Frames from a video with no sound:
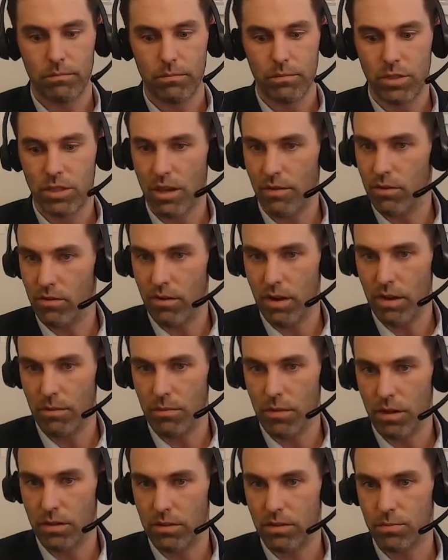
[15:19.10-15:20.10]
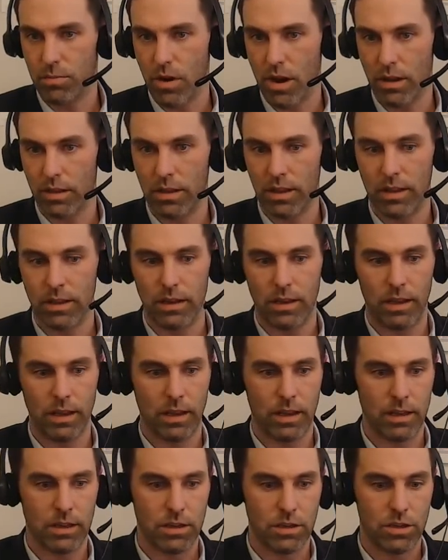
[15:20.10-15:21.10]
7 or 8 months pregnant,
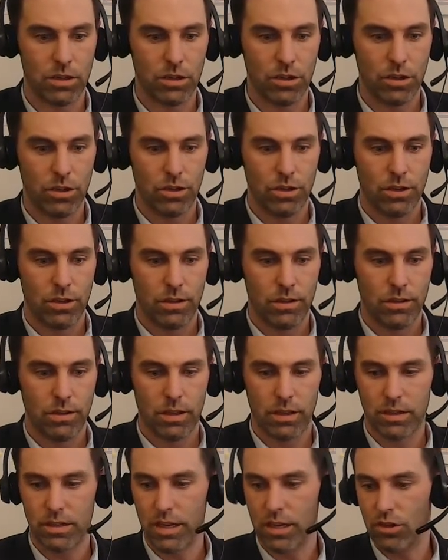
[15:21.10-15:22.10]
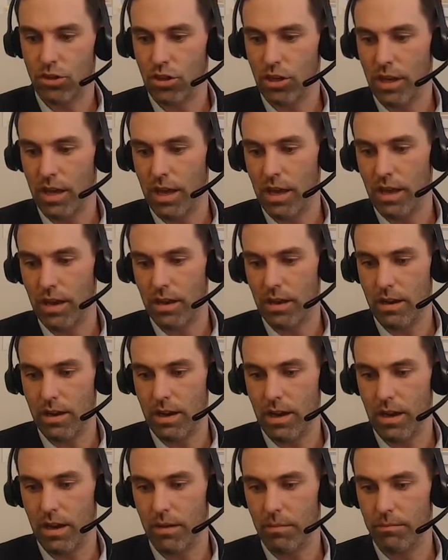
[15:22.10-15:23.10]
and they said she had
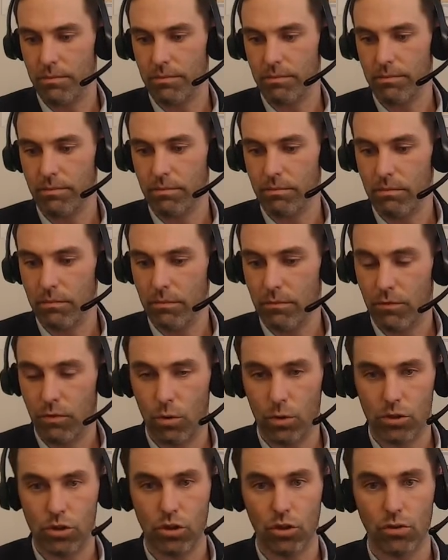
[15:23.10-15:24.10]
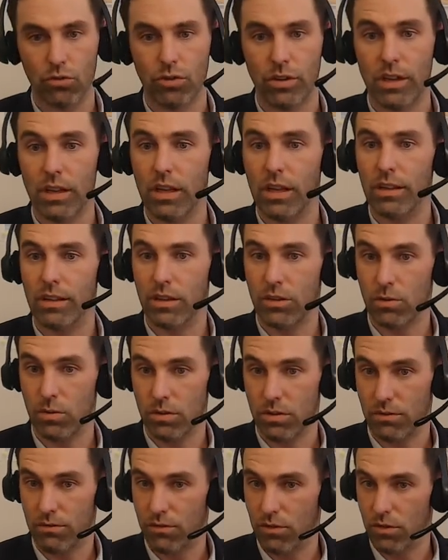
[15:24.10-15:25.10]
4 children, and this
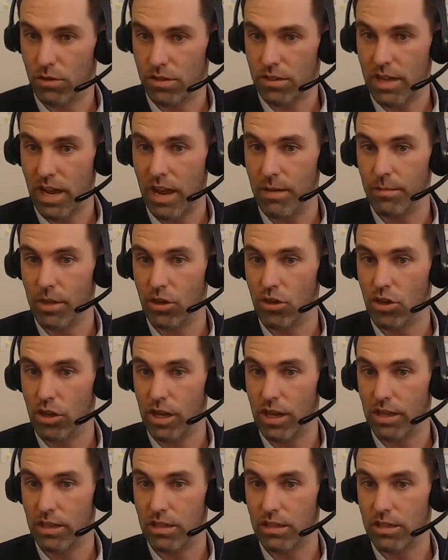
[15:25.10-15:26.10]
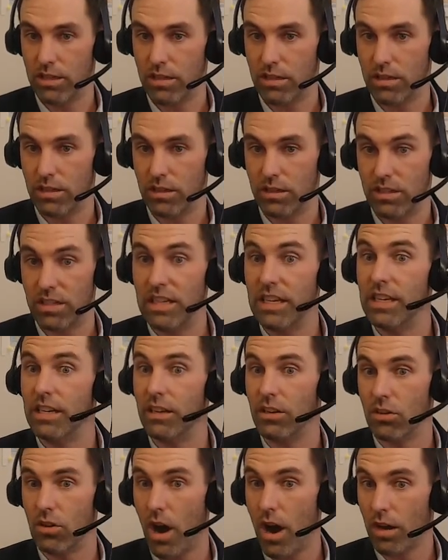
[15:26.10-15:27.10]
was the first time that she had seen
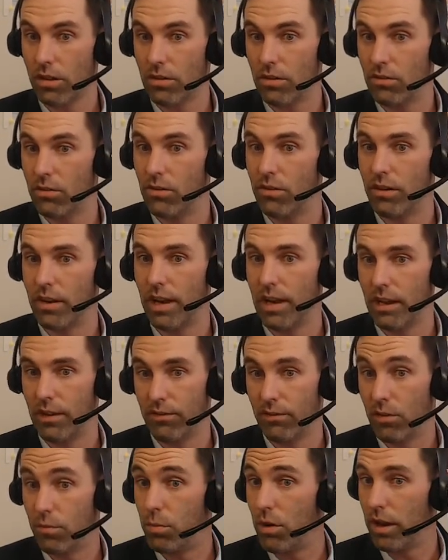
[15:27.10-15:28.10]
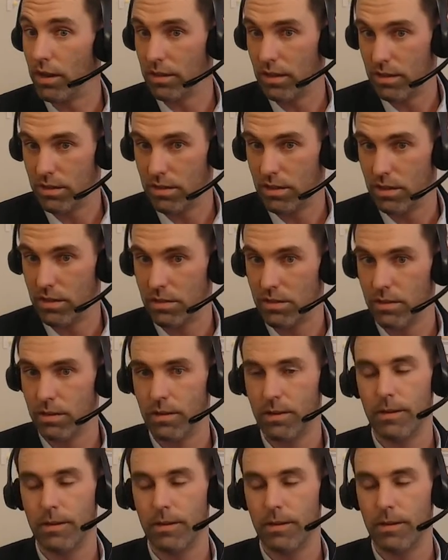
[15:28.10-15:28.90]
a doctor during any of her pregnancies.